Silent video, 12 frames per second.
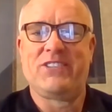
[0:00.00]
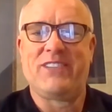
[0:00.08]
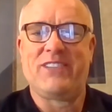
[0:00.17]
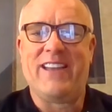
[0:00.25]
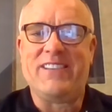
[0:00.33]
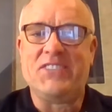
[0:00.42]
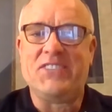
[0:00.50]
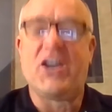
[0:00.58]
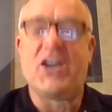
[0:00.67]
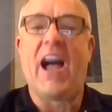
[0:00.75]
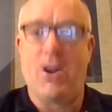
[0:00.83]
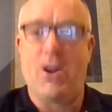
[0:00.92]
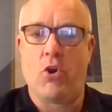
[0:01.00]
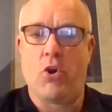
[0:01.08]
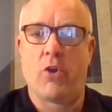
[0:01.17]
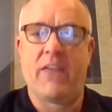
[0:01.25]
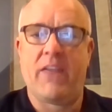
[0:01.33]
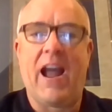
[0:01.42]
a desire
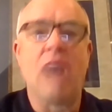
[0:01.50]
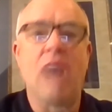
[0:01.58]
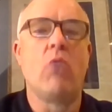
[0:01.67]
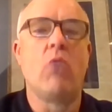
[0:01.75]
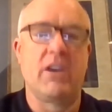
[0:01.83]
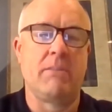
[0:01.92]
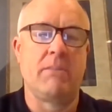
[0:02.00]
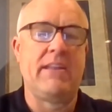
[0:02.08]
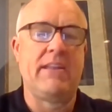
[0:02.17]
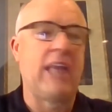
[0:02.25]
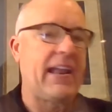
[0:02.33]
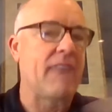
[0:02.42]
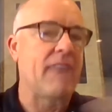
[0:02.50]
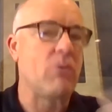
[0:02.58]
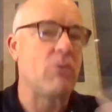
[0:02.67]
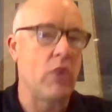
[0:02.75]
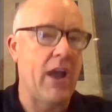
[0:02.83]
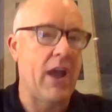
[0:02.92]
that I wanted to be like
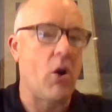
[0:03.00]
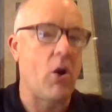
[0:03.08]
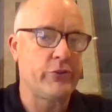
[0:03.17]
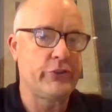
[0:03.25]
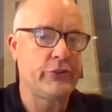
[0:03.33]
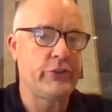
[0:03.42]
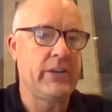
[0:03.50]
everyone else.